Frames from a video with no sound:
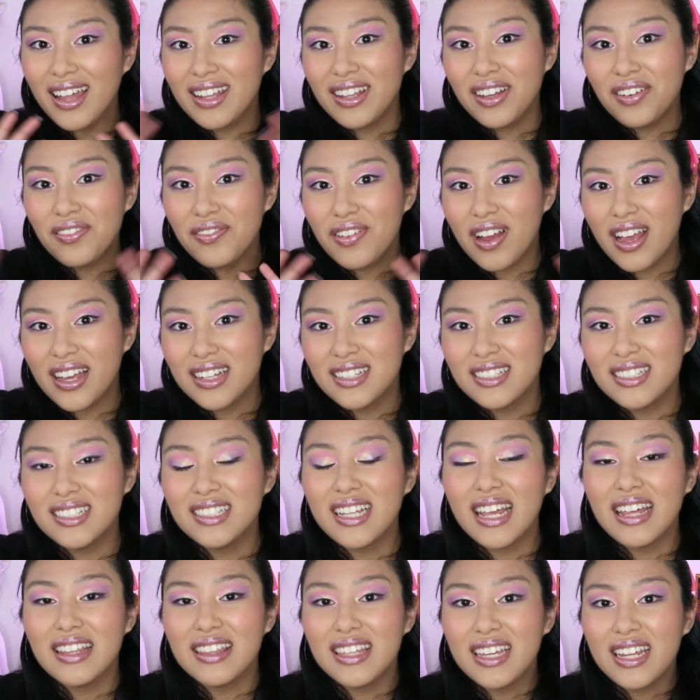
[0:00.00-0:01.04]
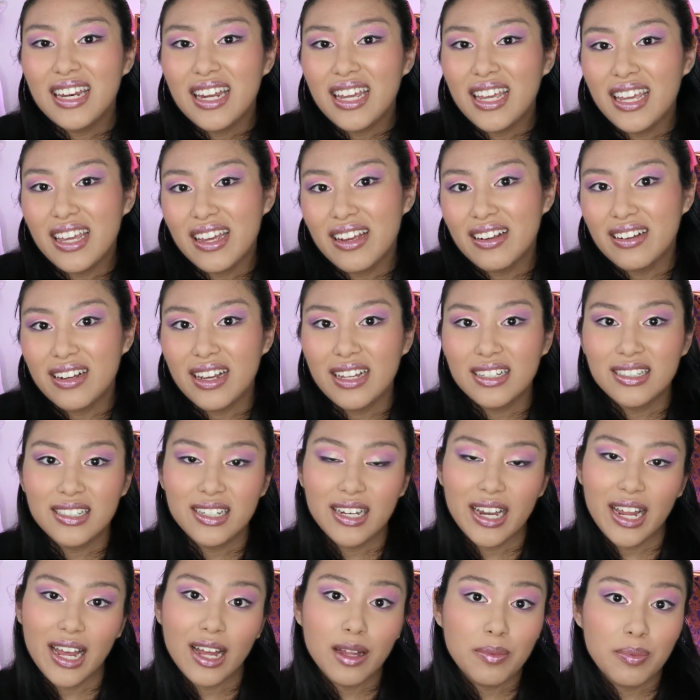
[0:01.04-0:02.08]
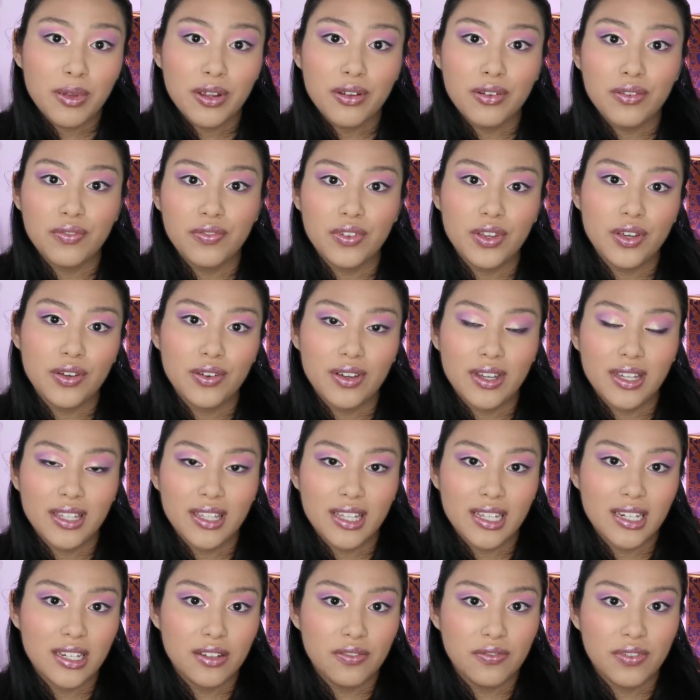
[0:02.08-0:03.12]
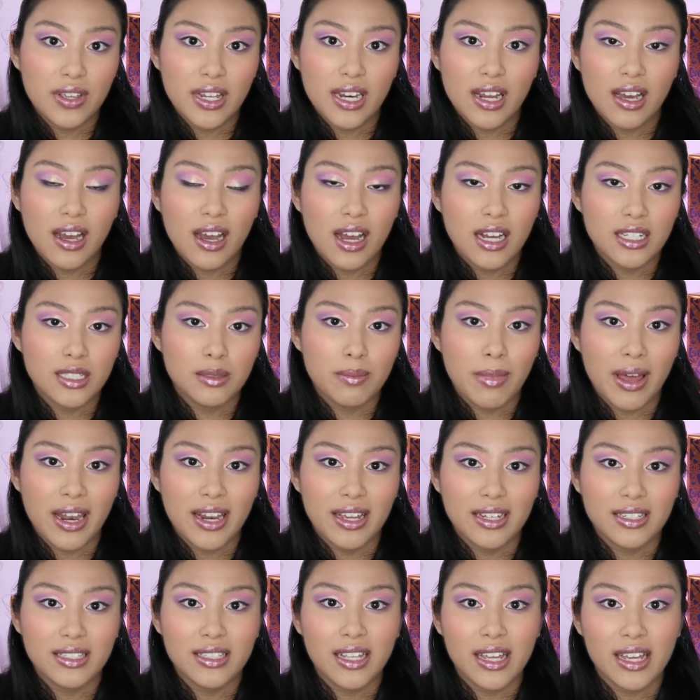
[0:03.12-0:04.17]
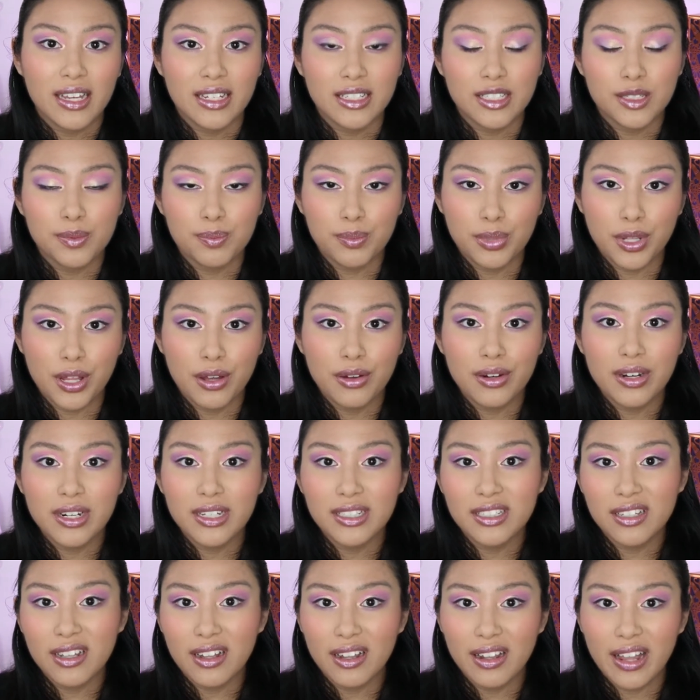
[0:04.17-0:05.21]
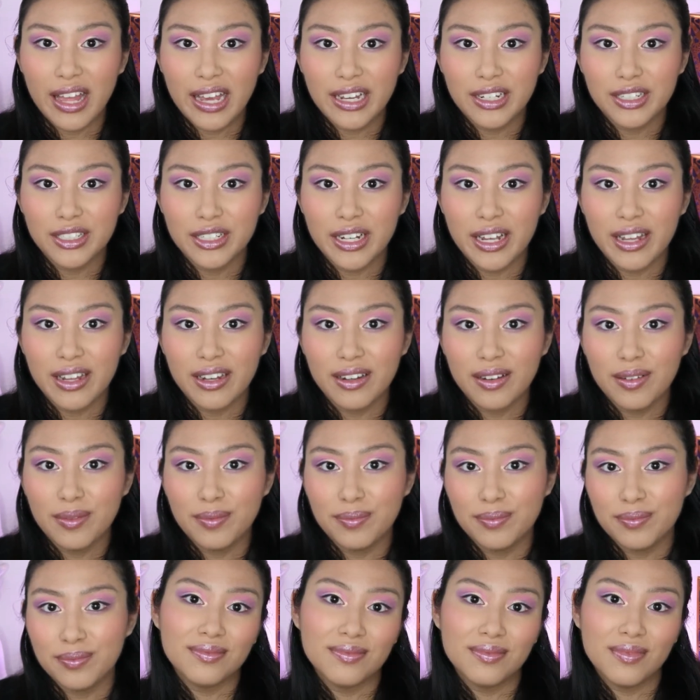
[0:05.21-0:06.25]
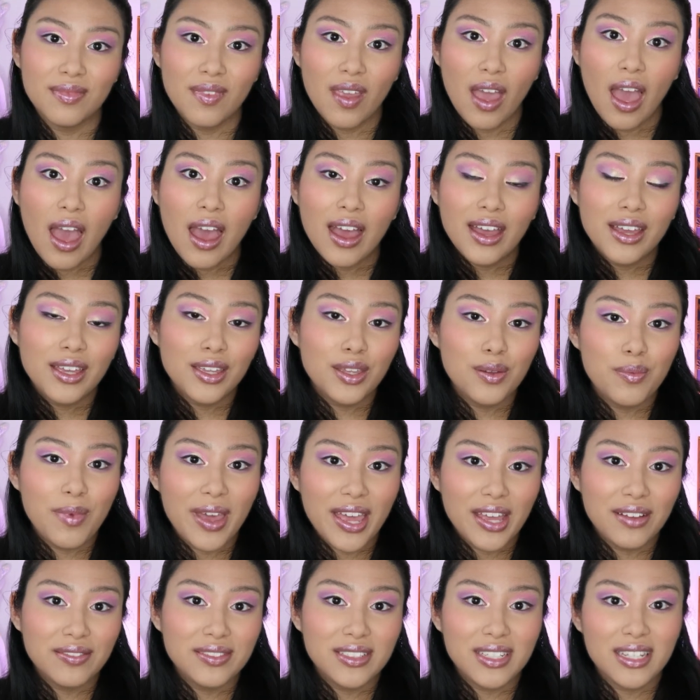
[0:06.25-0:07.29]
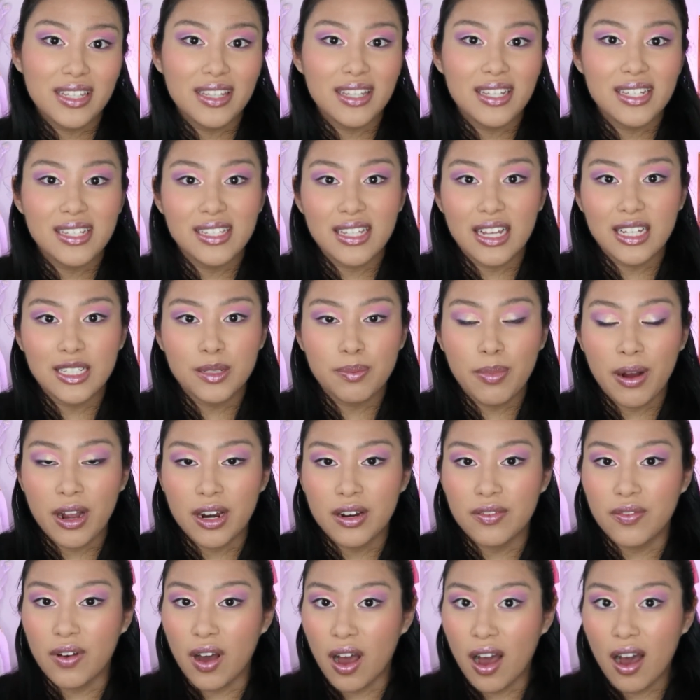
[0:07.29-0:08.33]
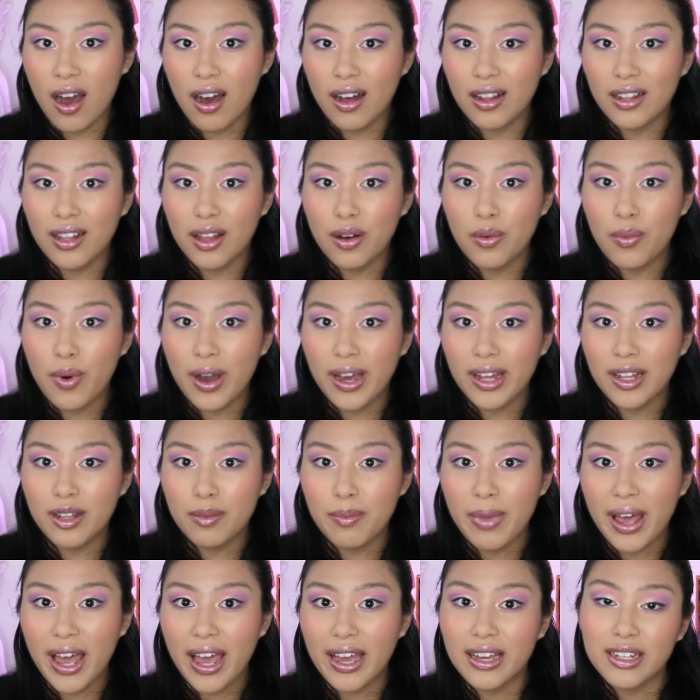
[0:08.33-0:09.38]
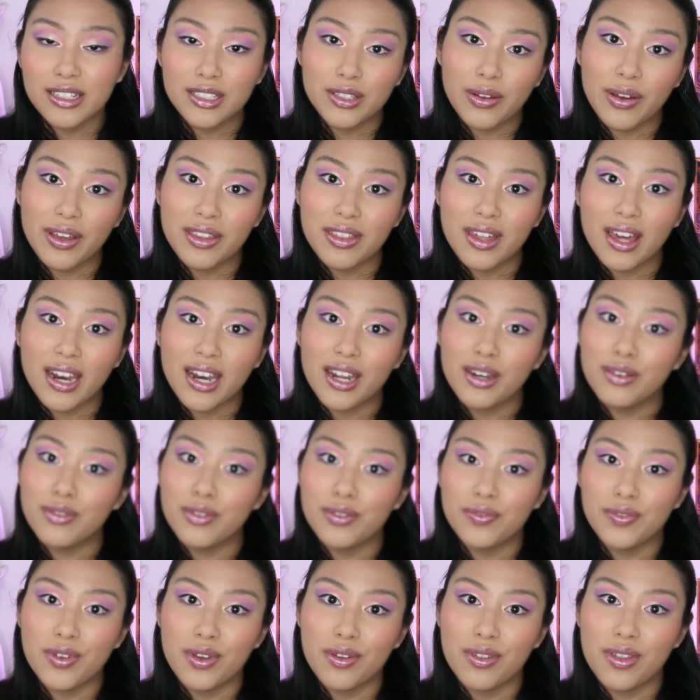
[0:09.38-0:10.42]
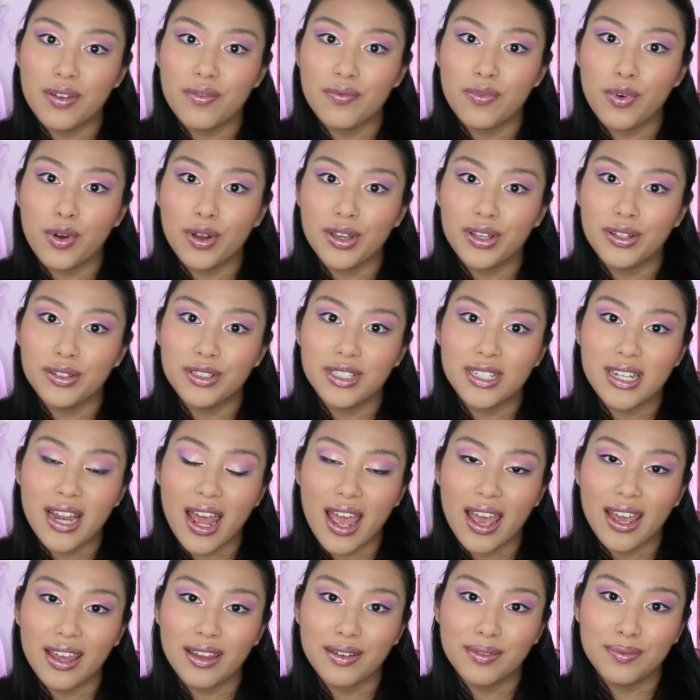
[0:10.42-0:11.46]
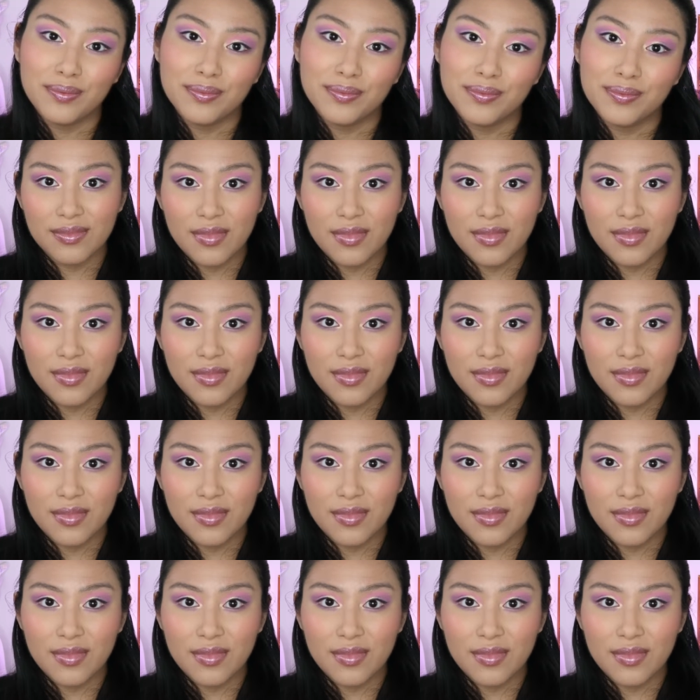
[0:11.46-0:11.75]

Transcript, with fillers: Hello friends, Athena here and today I'll be reviewing the Devinah Cosmetics Xploders collection. You may have seen these as part of a haul a while back, so I thought I'd review them for you today.